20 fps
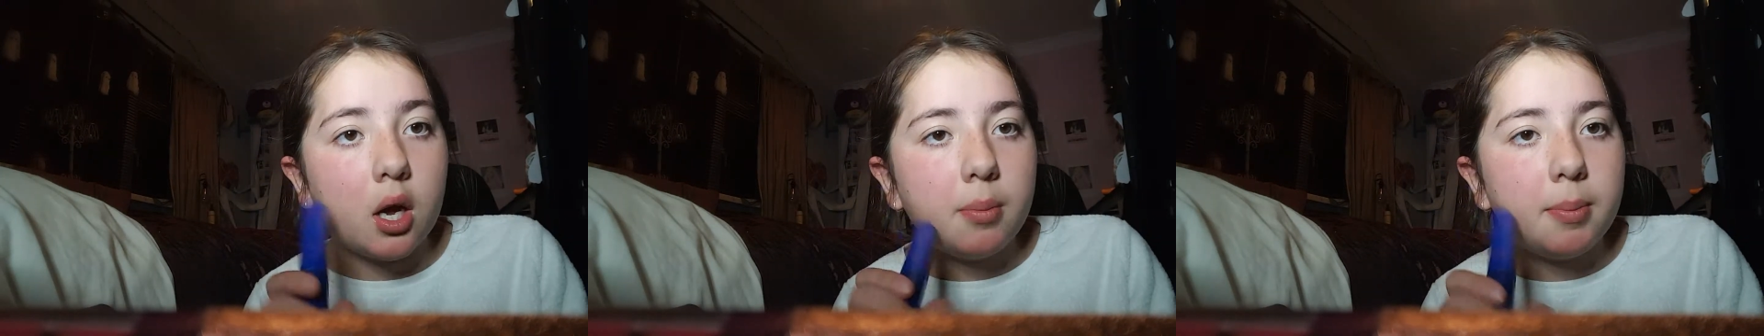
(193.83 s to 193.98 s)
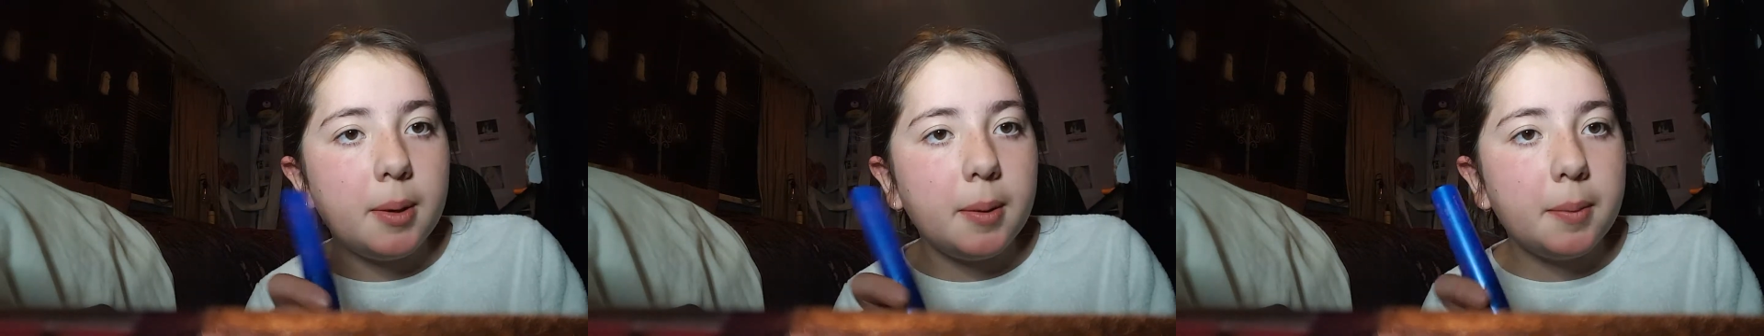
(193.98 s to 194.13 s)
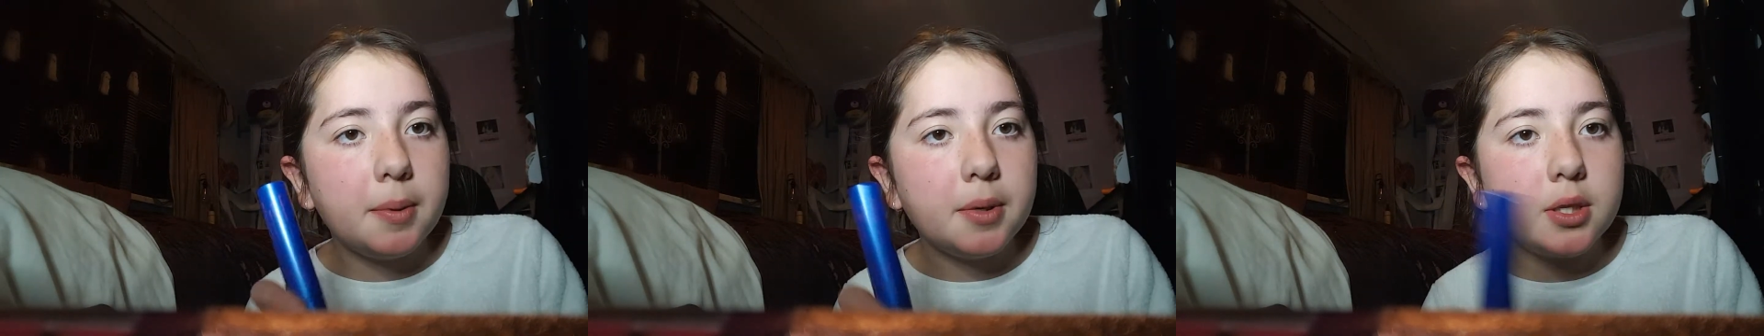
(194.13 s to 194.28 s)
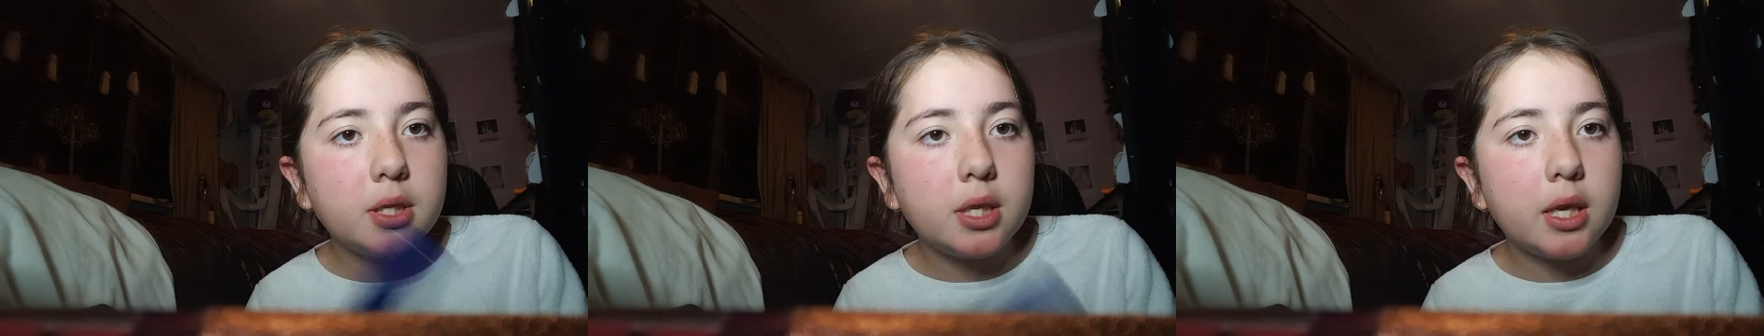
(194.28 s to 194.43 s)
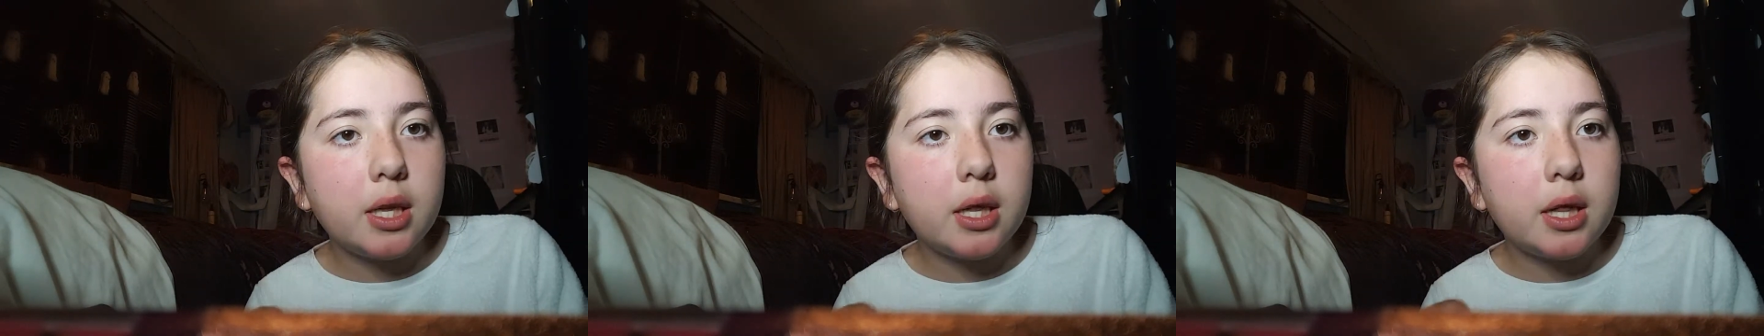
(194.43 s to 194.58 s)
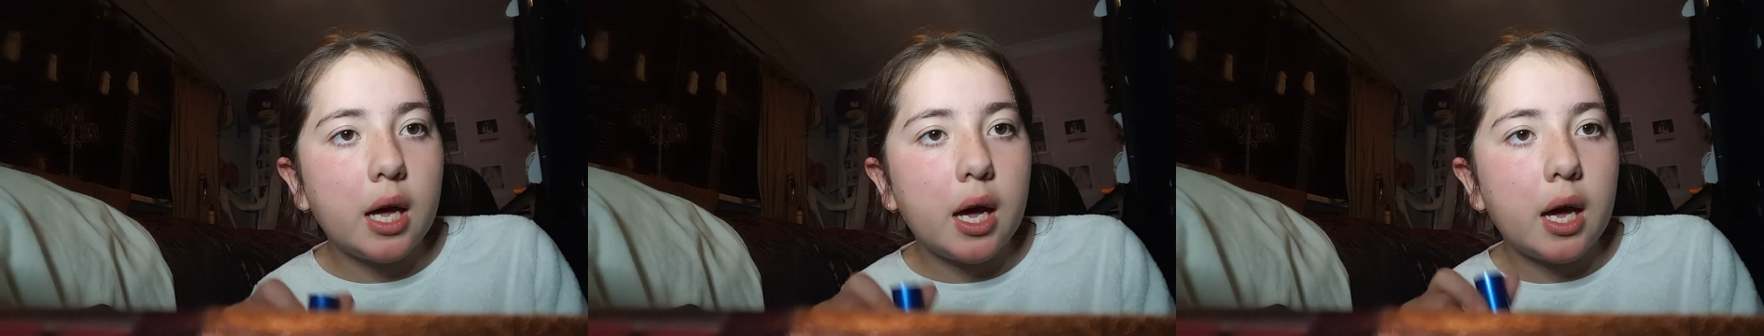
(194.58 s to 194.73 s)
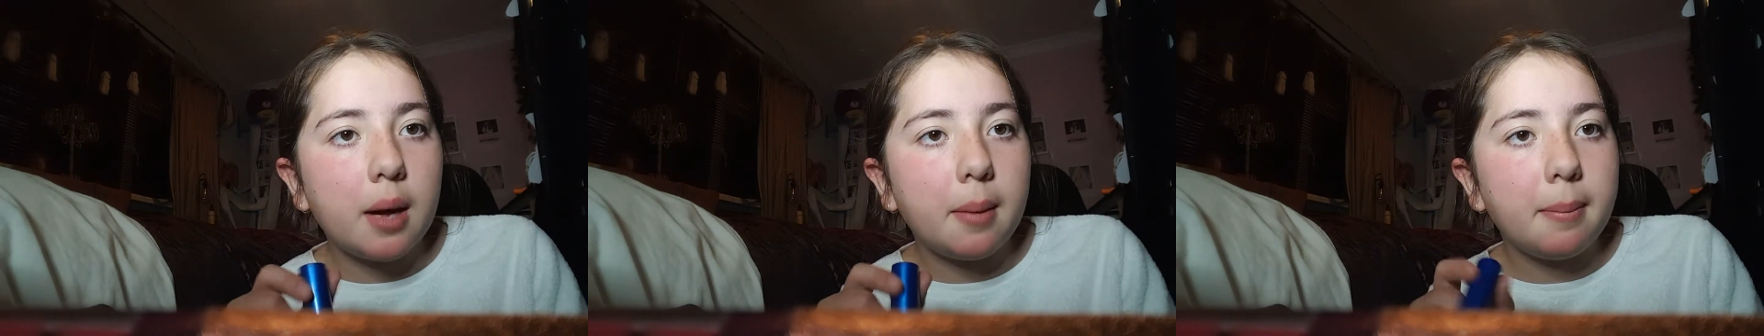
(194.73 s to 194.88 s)
people say
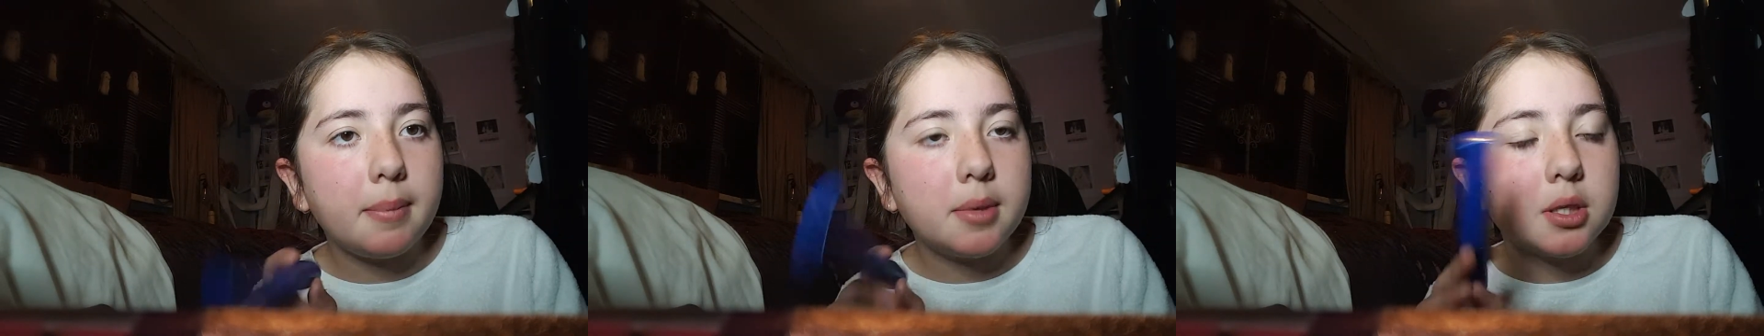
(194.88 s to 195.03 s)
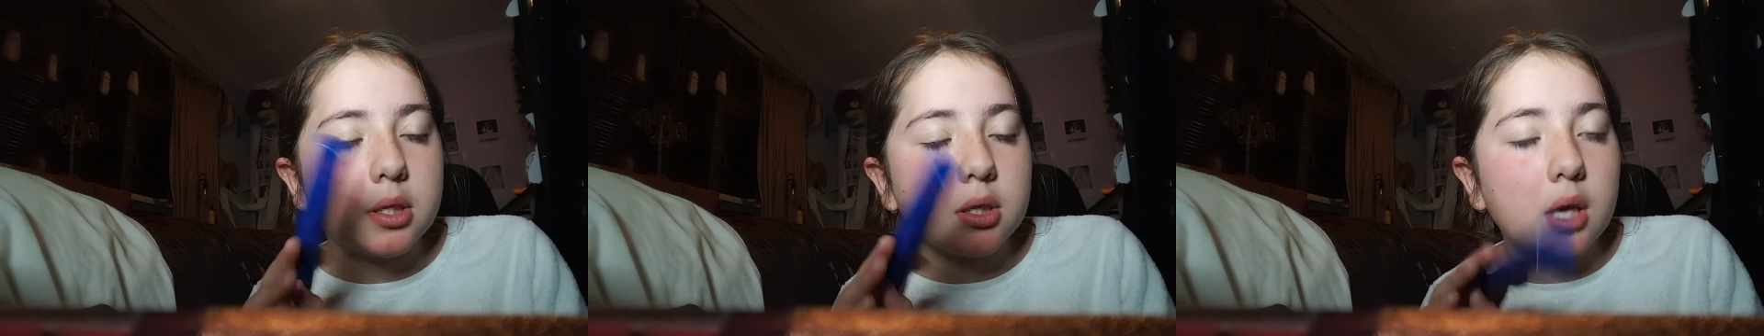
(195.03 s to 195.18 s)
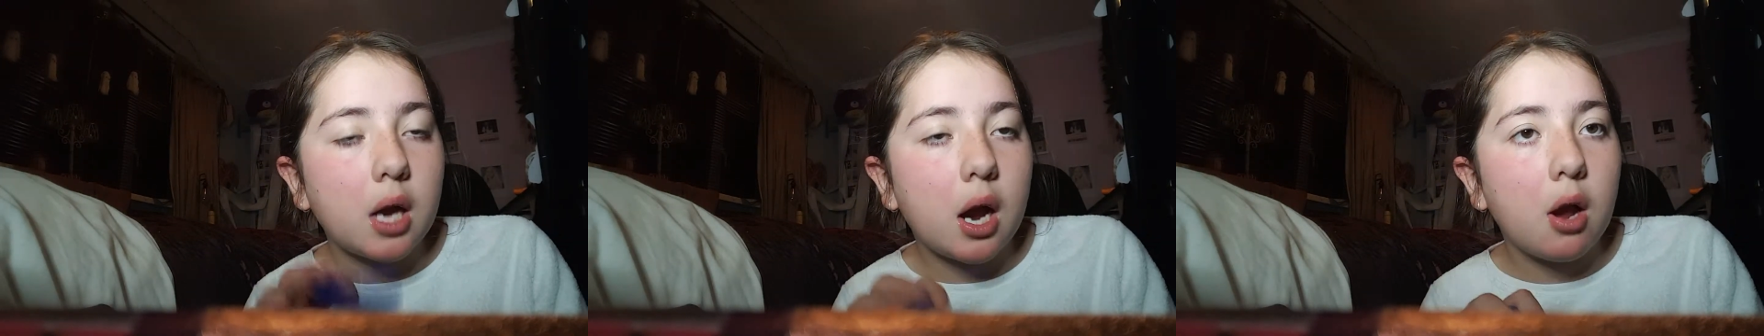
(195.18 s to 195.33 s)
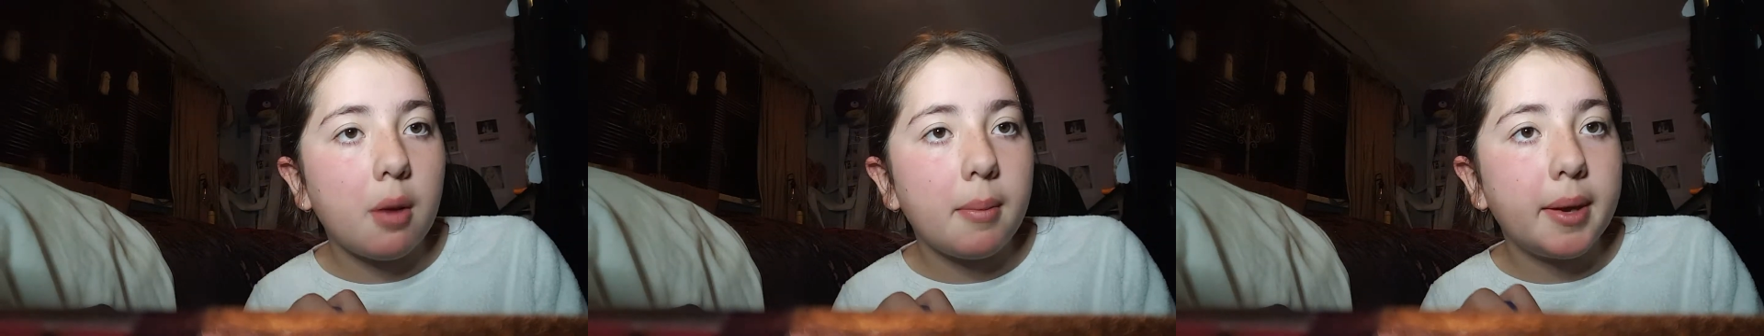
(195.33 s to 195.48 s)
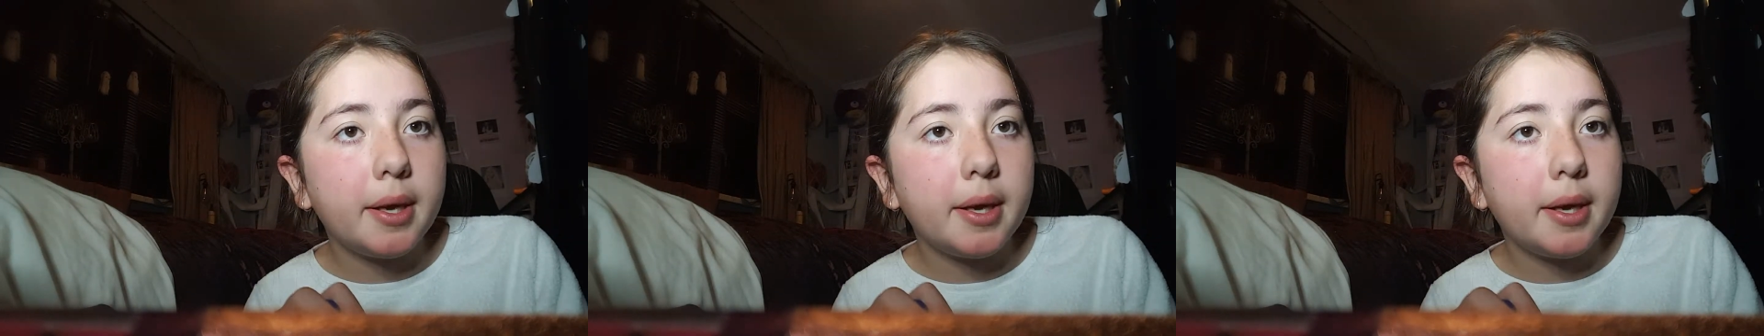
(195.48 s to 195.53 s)
that mascara